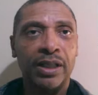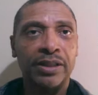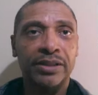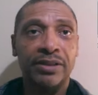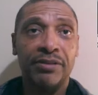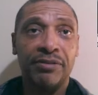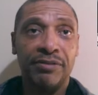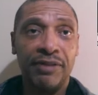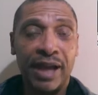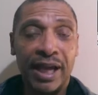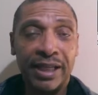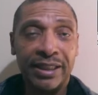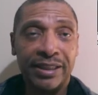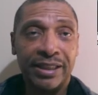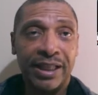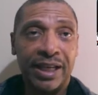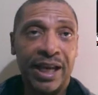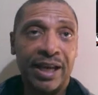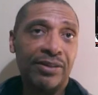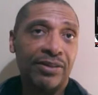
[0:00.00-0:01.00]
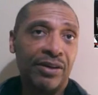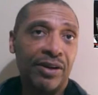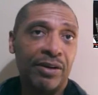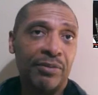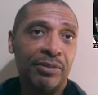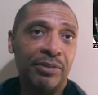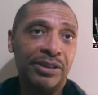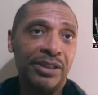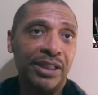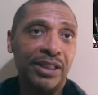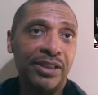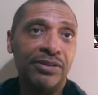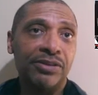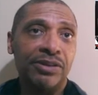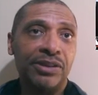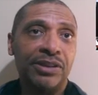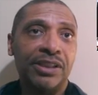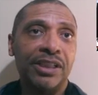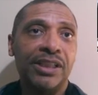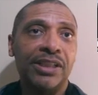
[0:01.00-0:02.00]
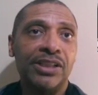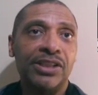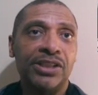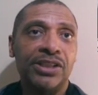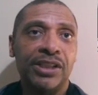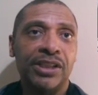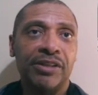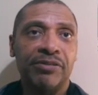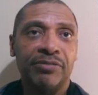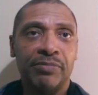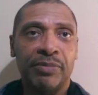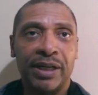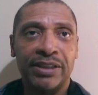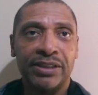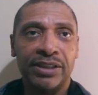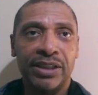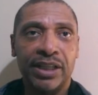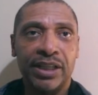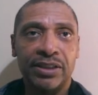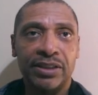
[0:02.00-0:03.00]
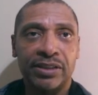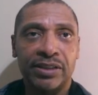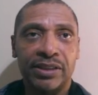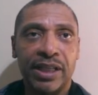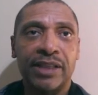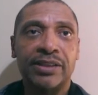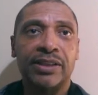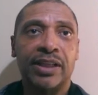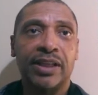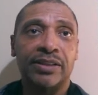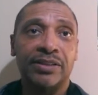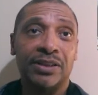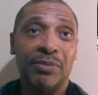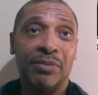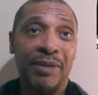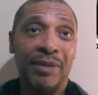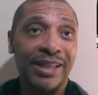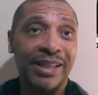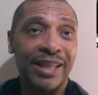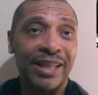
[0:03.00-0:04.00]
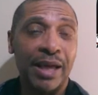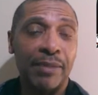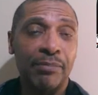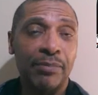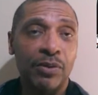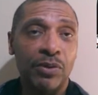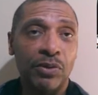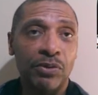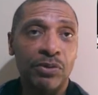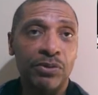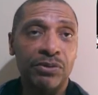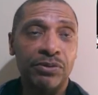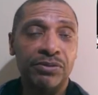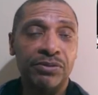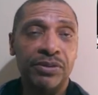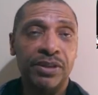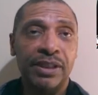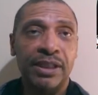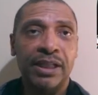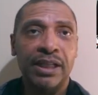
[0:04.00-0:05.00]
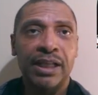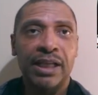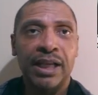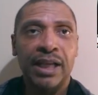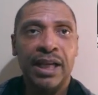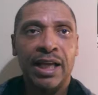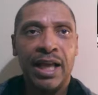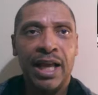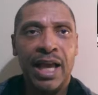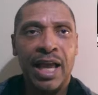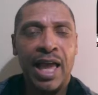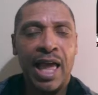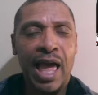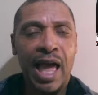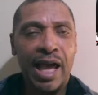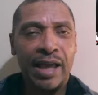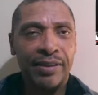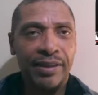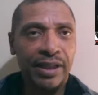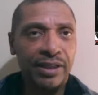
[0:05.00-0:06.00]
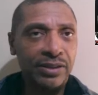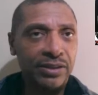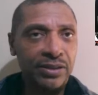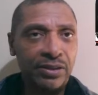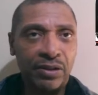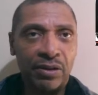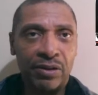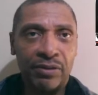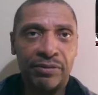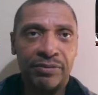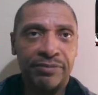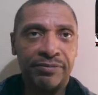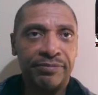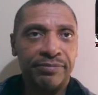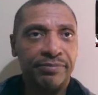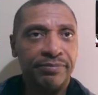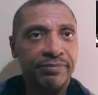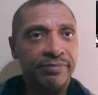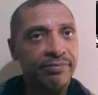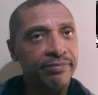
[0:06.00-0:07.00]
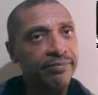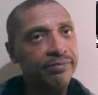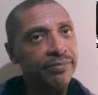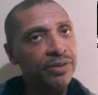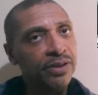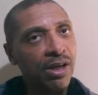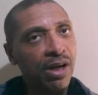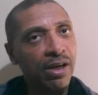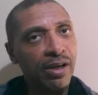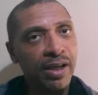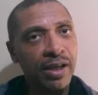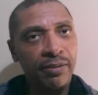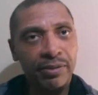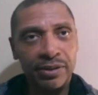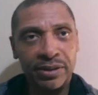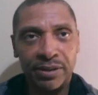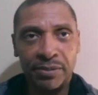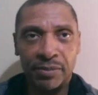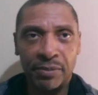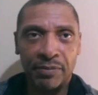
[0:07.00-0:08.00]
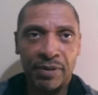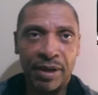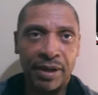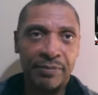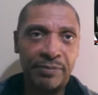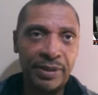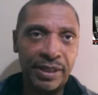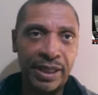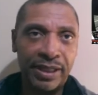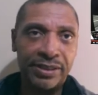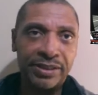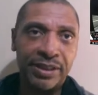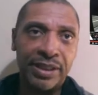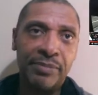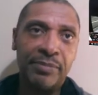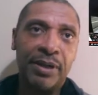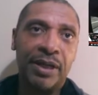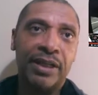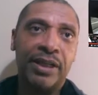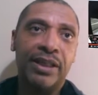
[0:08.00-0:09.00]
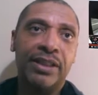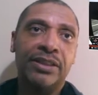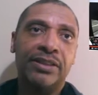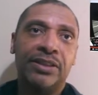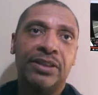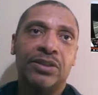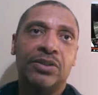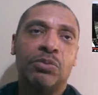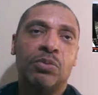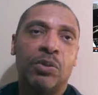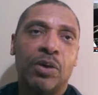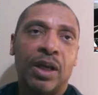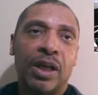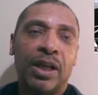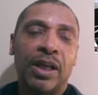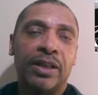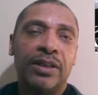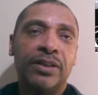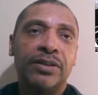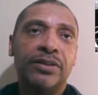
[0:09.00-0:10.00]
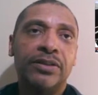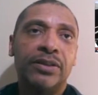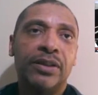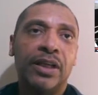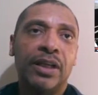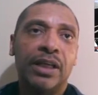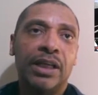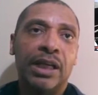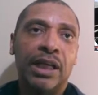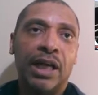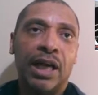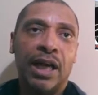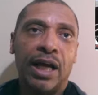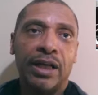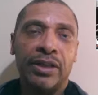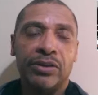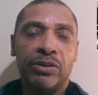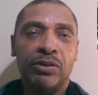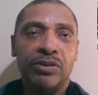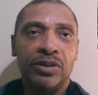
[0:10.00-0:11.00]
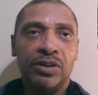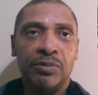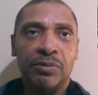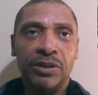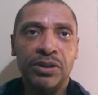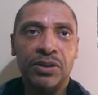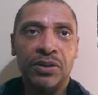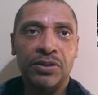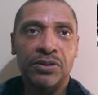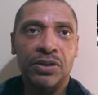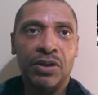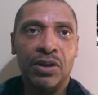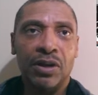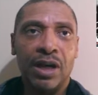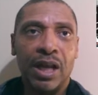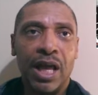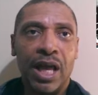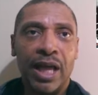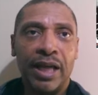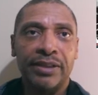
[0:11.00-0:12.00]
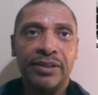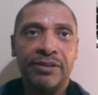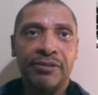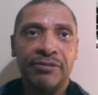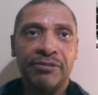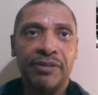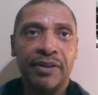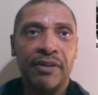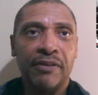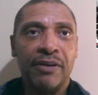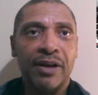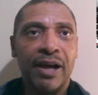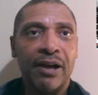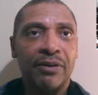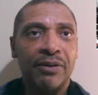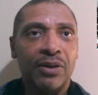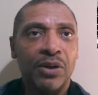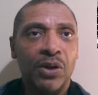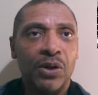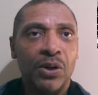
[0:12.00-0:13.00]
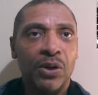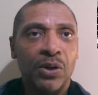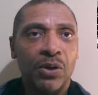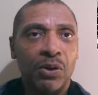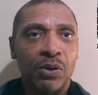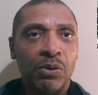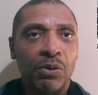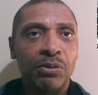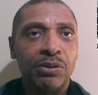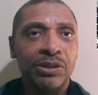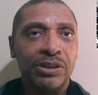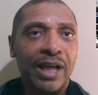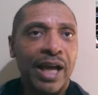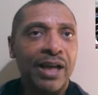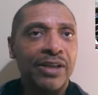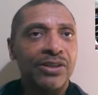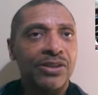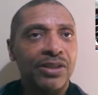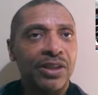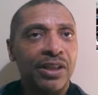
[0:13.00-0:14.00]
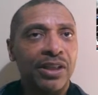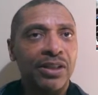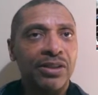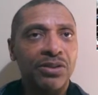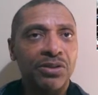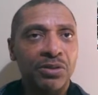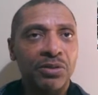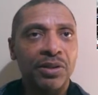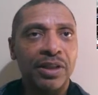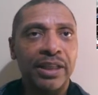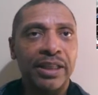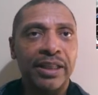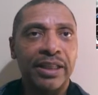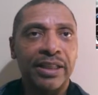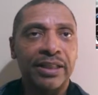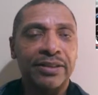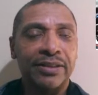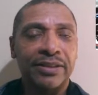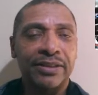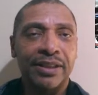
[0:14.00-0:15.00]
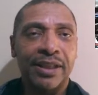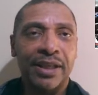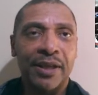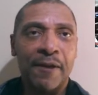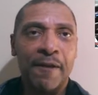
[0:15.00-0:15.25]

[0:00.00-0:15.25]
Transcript: as the fact that I thought it was an interesting shift by Tesla to make that move. I then sort of talking with some of my PhD buddies as well as uh, doing some research online to figure out who was actually doing this.